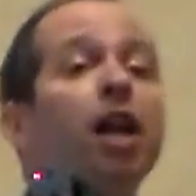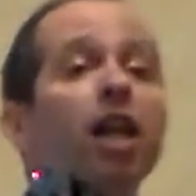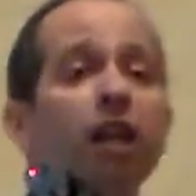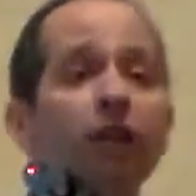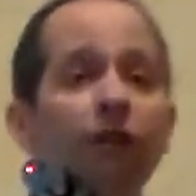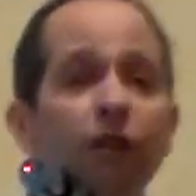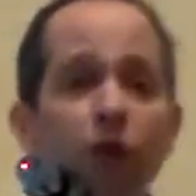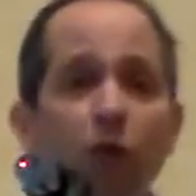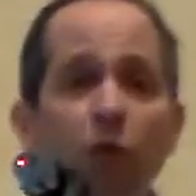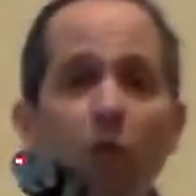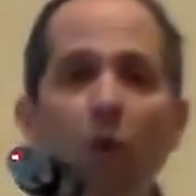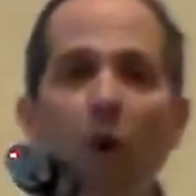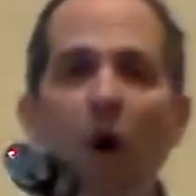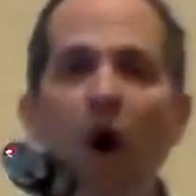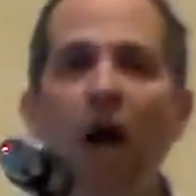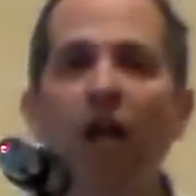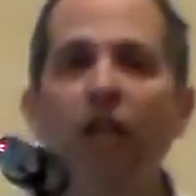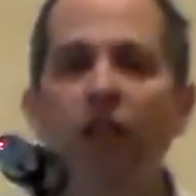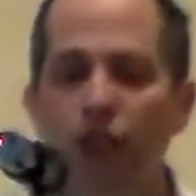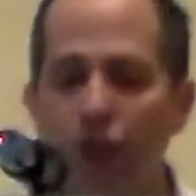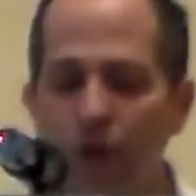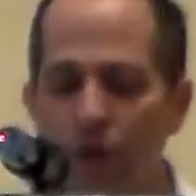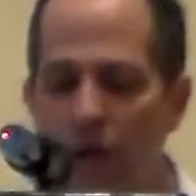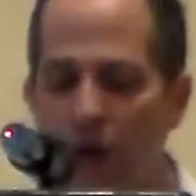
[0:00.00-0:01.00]
If you
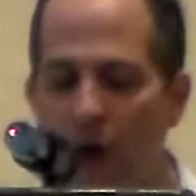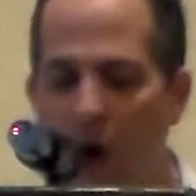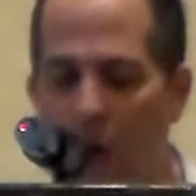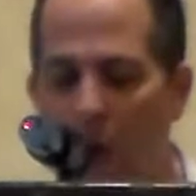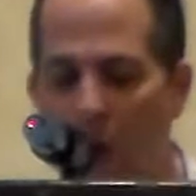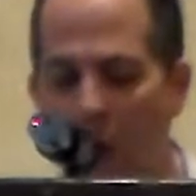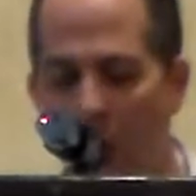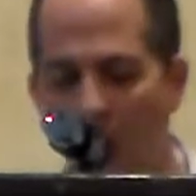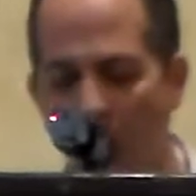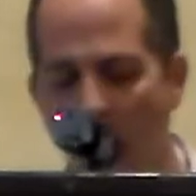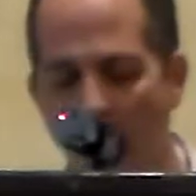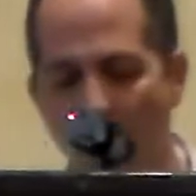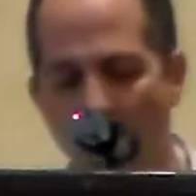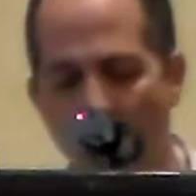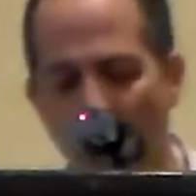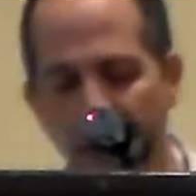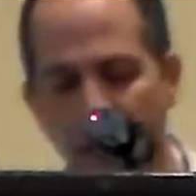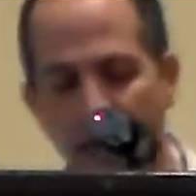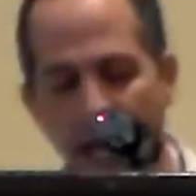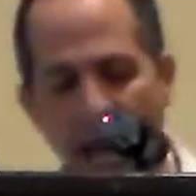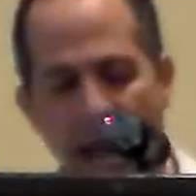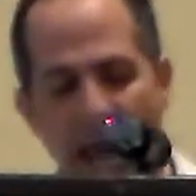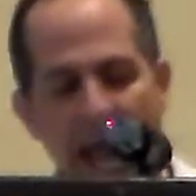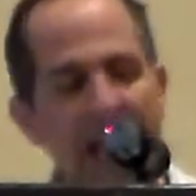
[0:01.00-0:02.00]
want to go
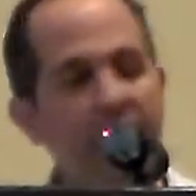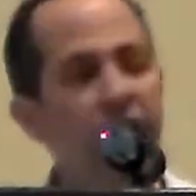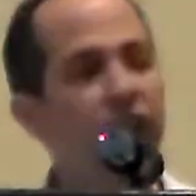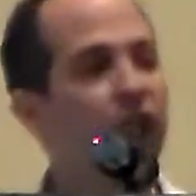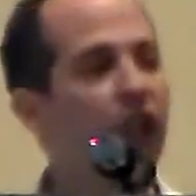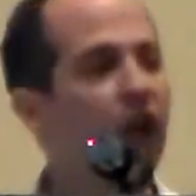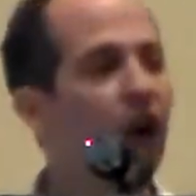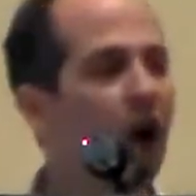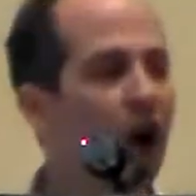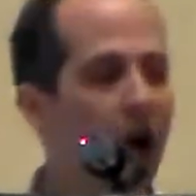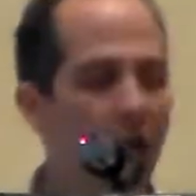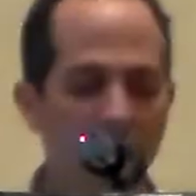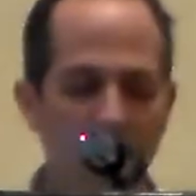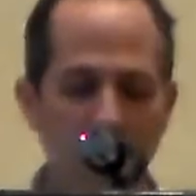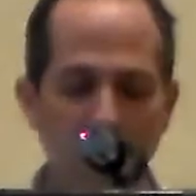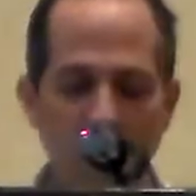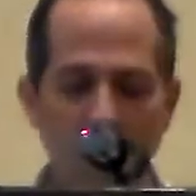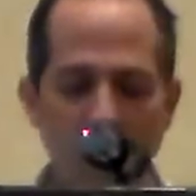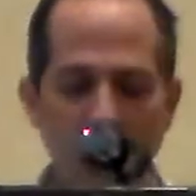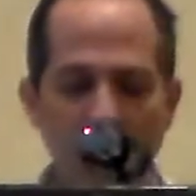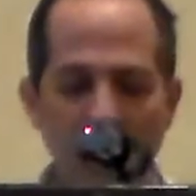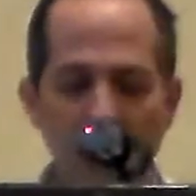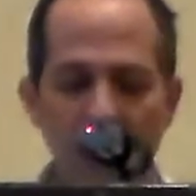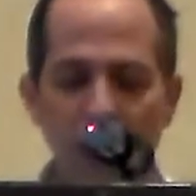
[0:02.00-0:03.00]
on and to
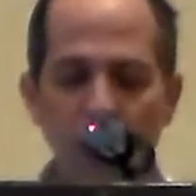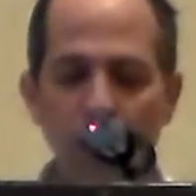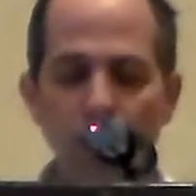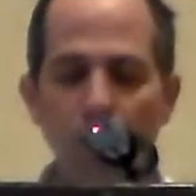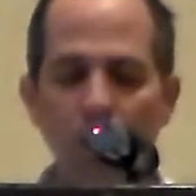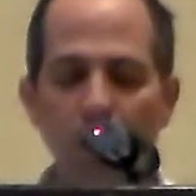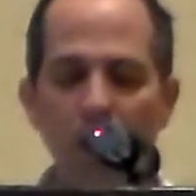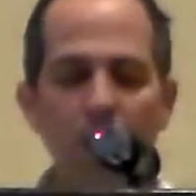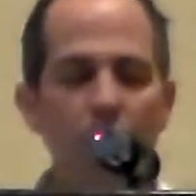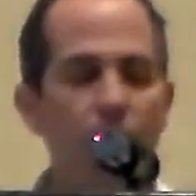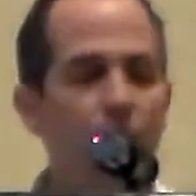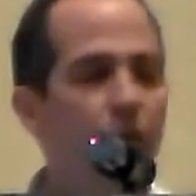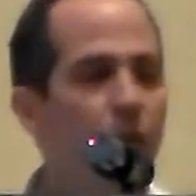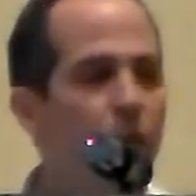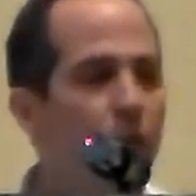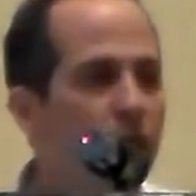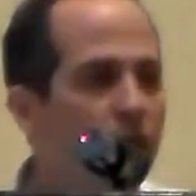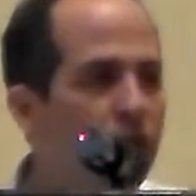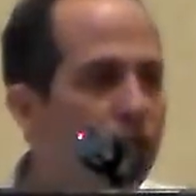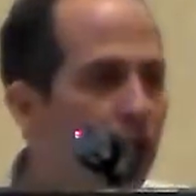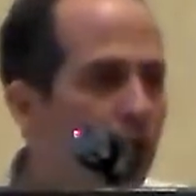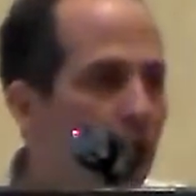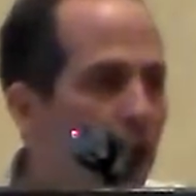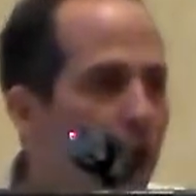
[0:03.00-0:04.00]
contrast, you can
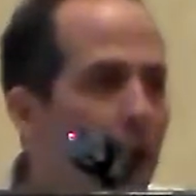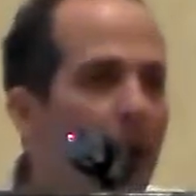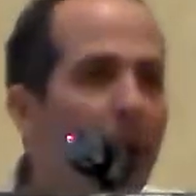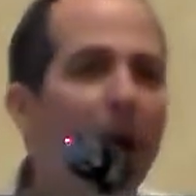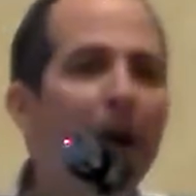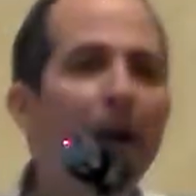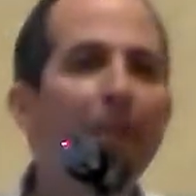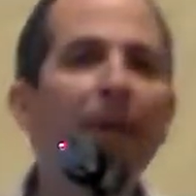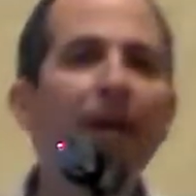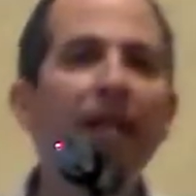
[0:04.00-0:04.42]
do so.